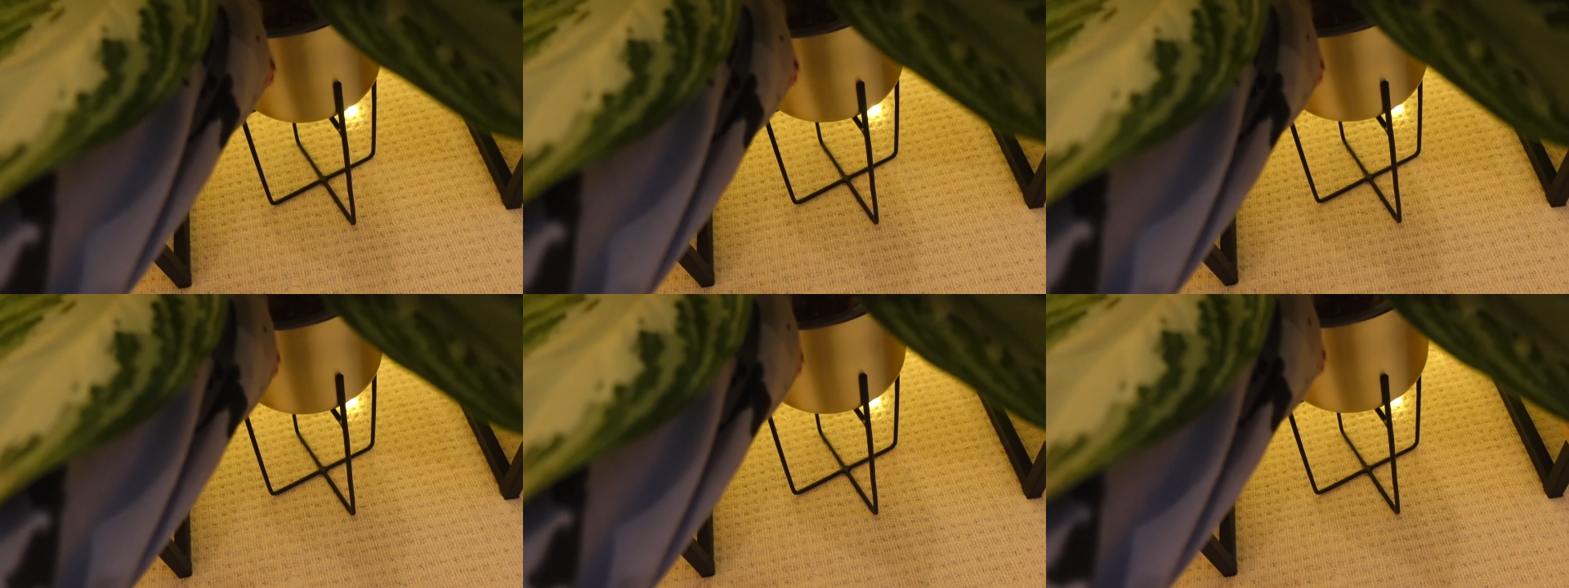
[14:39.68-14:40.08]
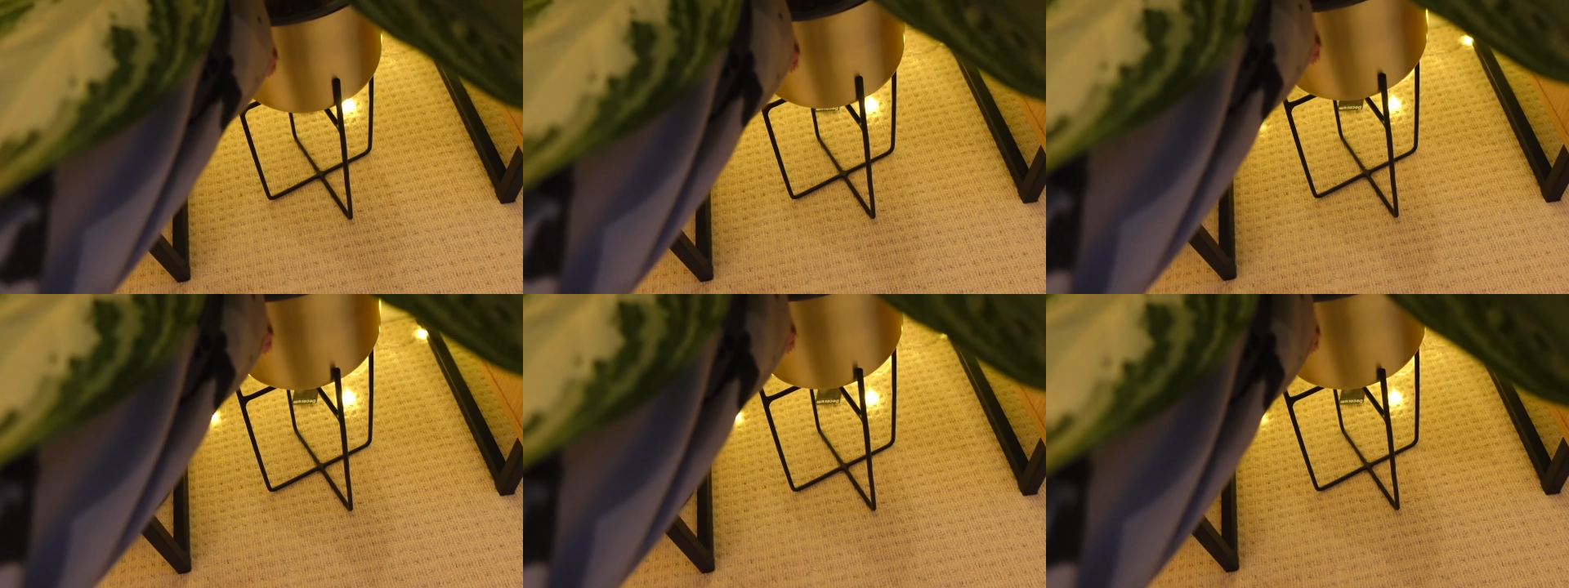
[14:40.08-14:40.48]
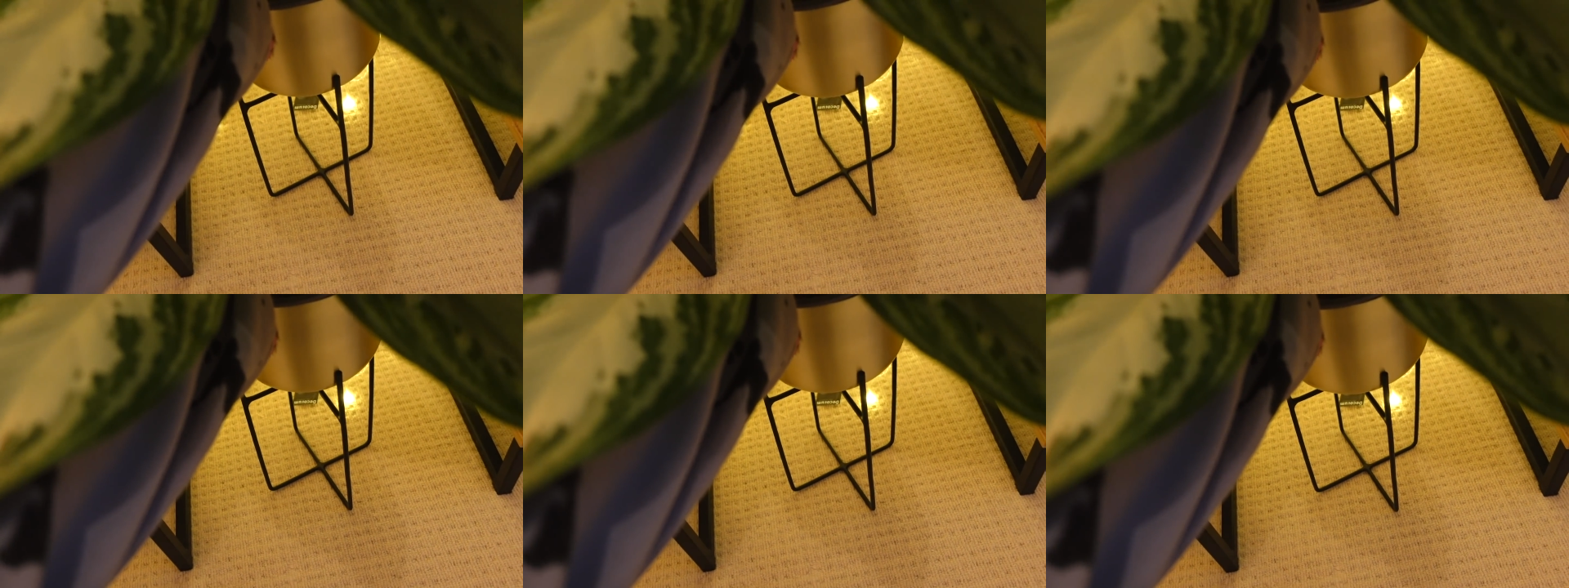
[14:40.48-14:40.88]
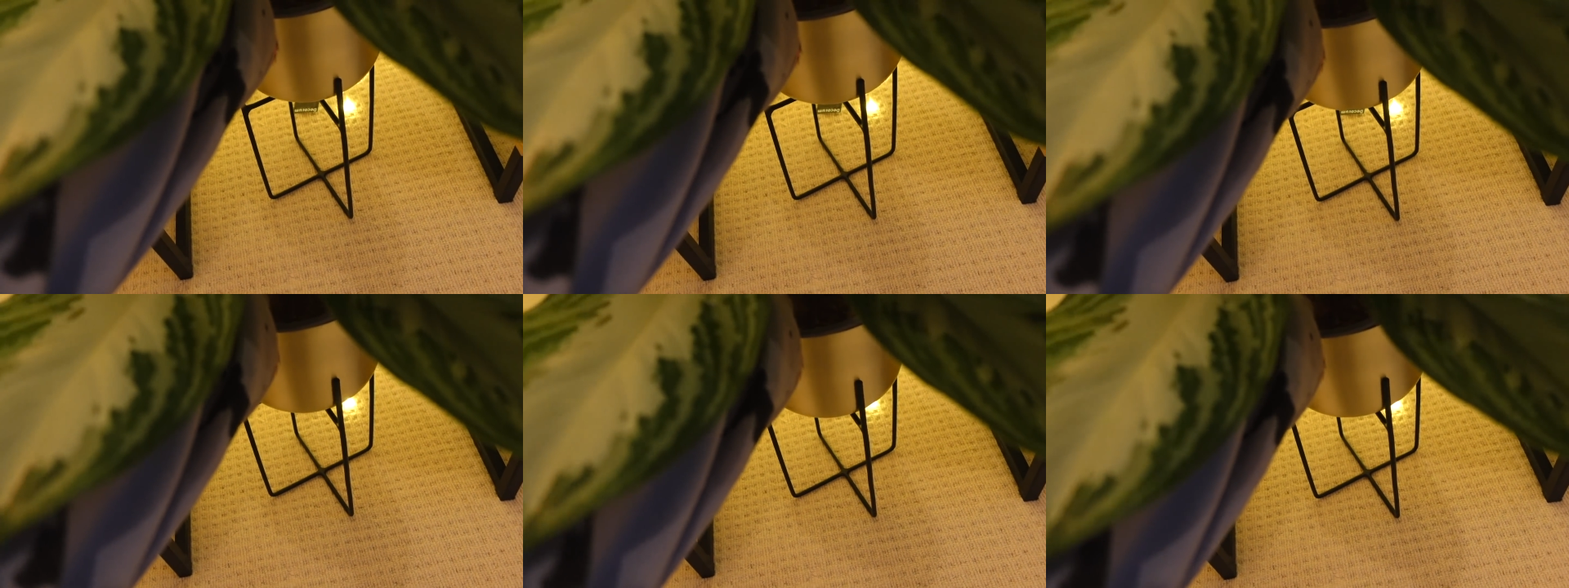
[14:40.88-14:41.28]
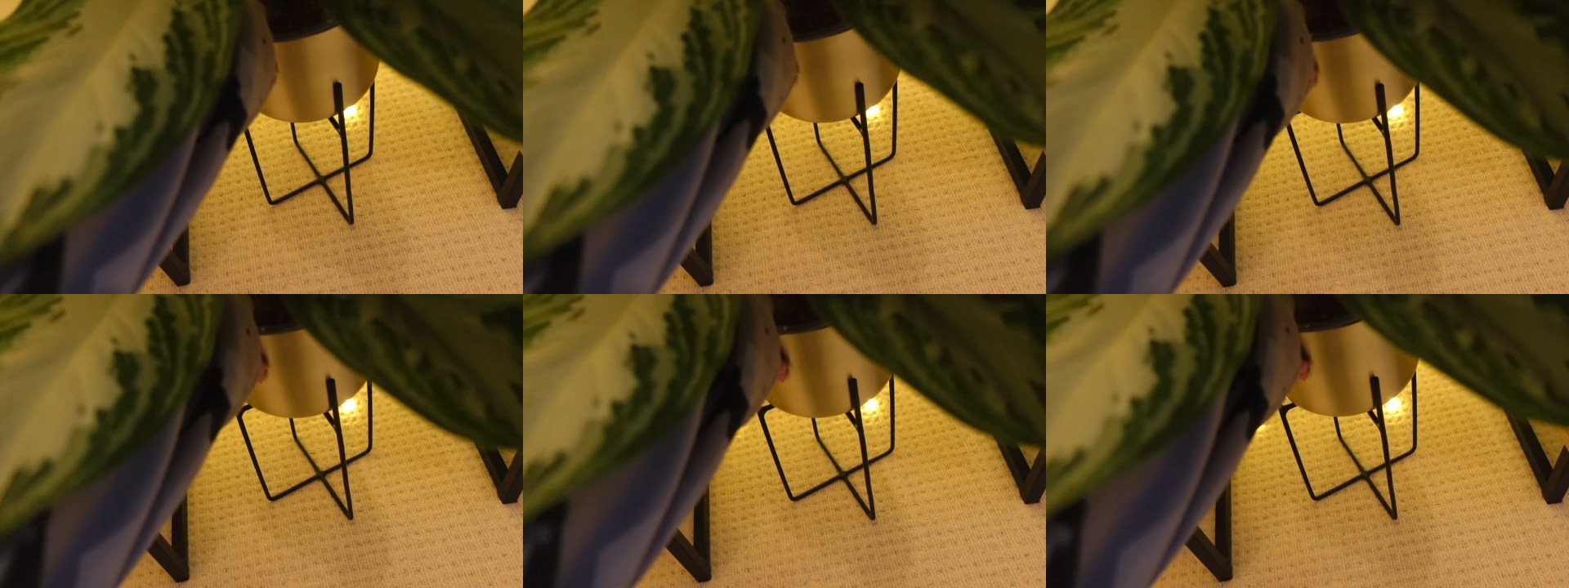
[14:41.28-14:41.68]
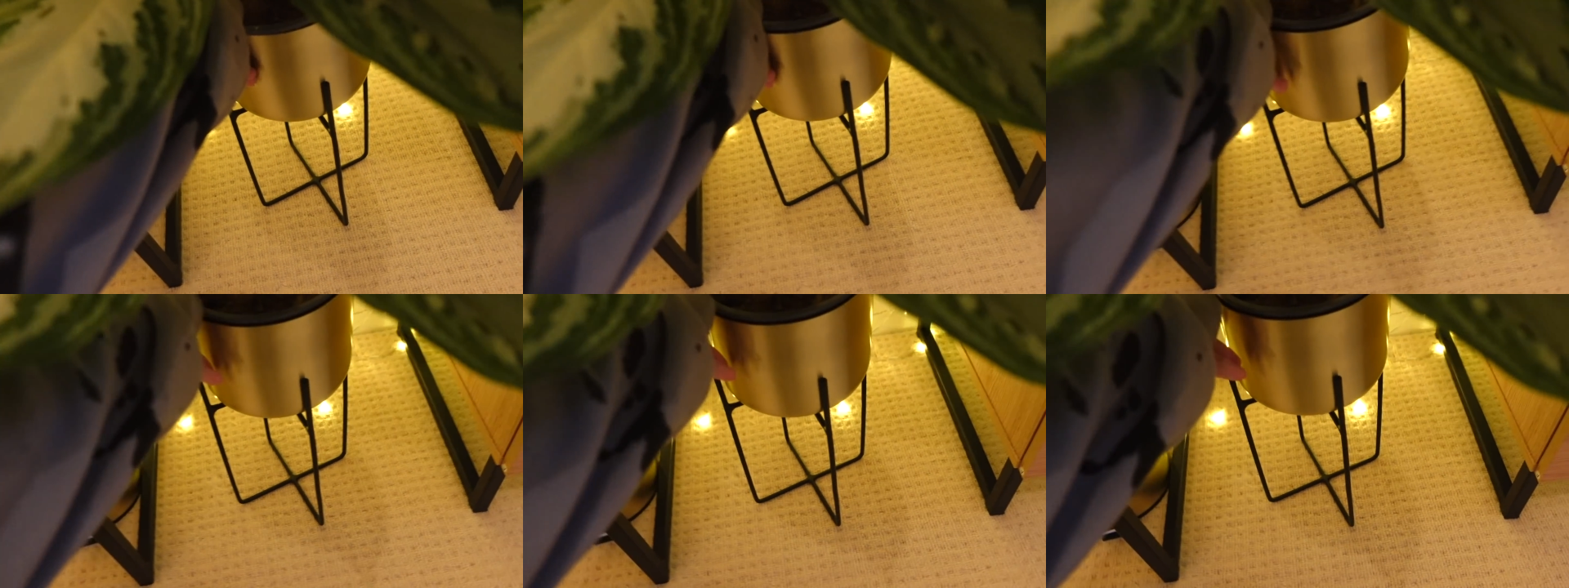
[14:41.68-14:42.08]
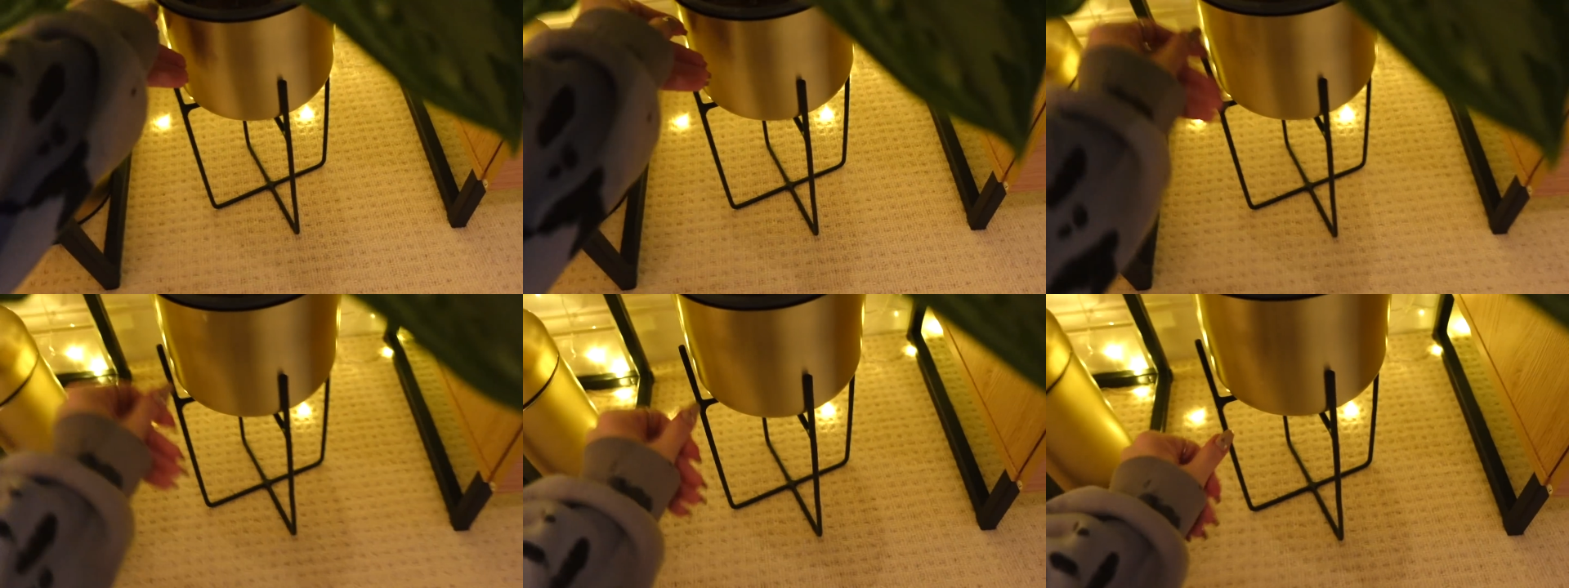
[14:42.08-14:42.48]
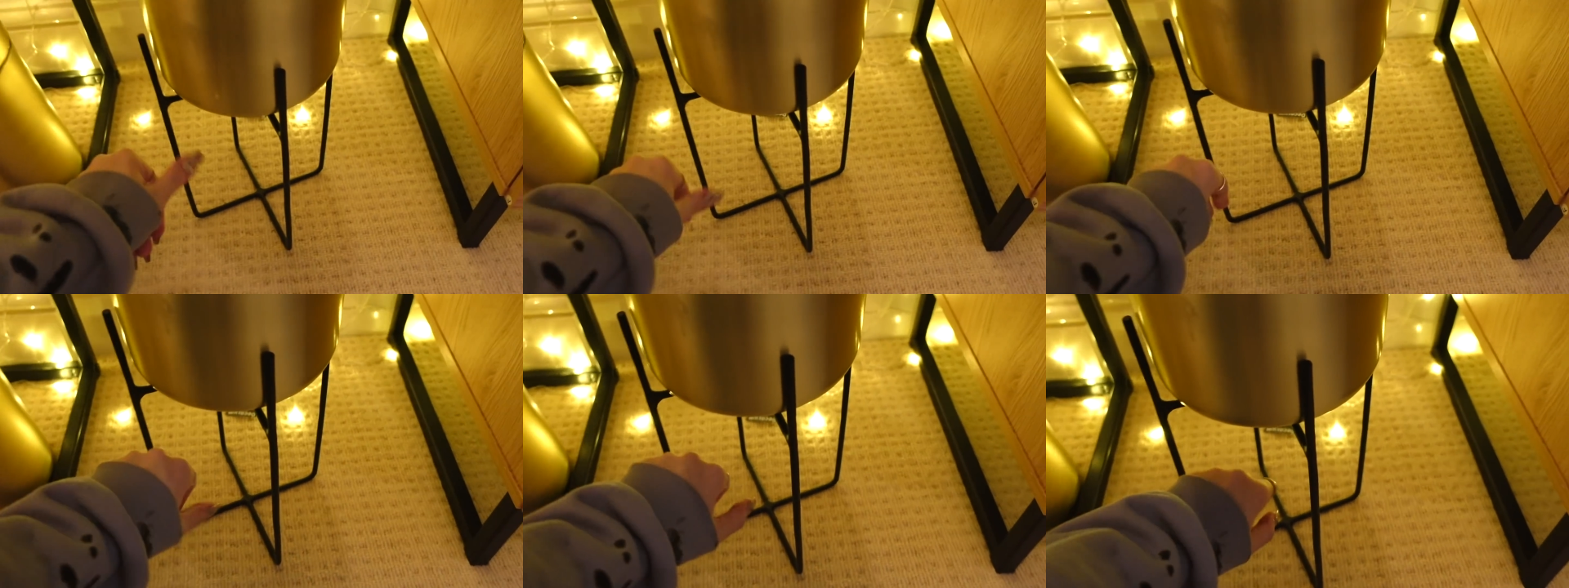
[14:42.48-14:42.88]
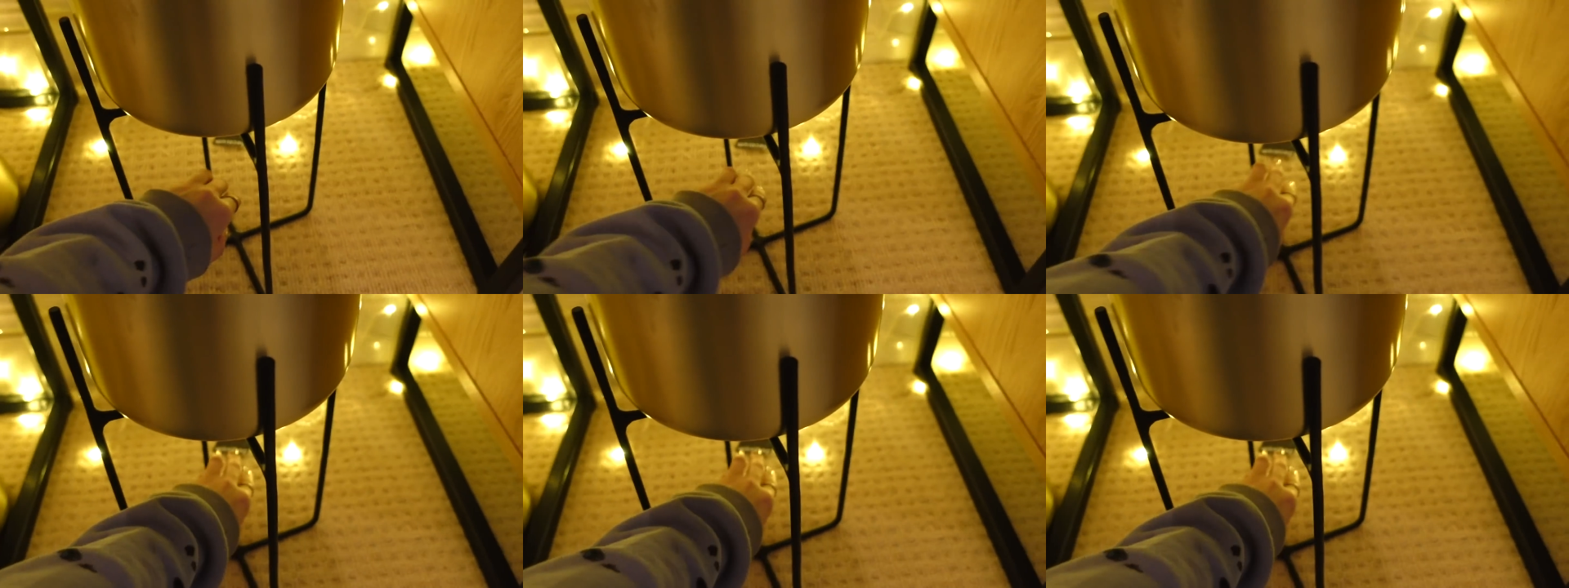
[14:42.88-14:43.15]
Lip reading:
Nobody's mouth can be seen.